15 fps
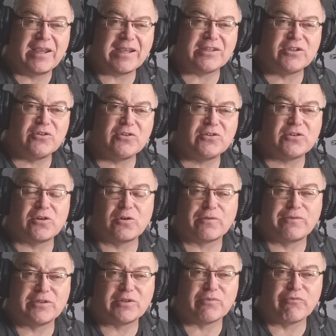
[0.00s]
It's good to
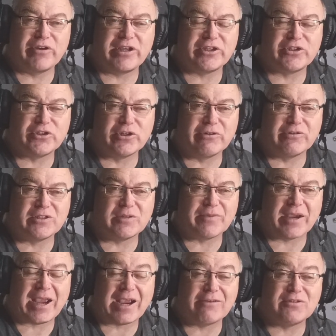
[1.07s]
look for some reassurance
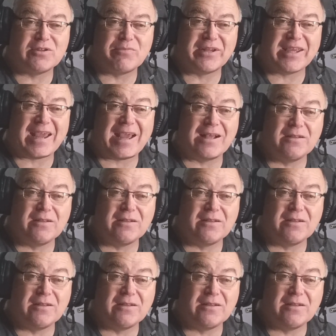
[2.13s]
about how somebody